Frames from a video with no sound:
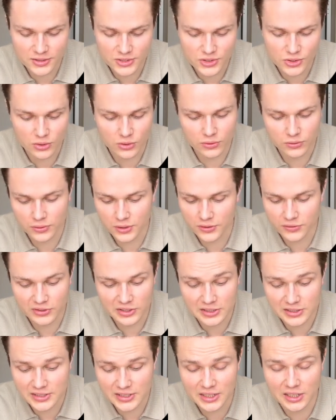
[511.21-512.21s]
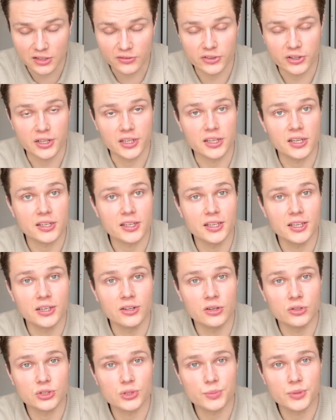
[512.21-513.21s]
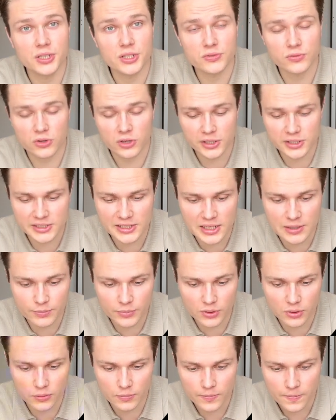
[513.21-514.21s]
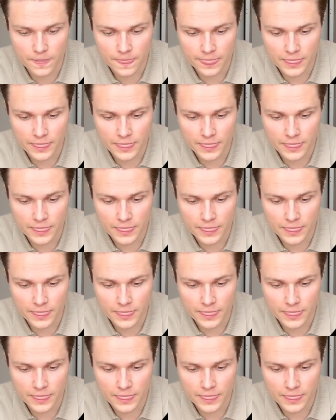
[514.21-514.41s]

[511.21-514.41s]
So if he's delivering a keynote speech, for example.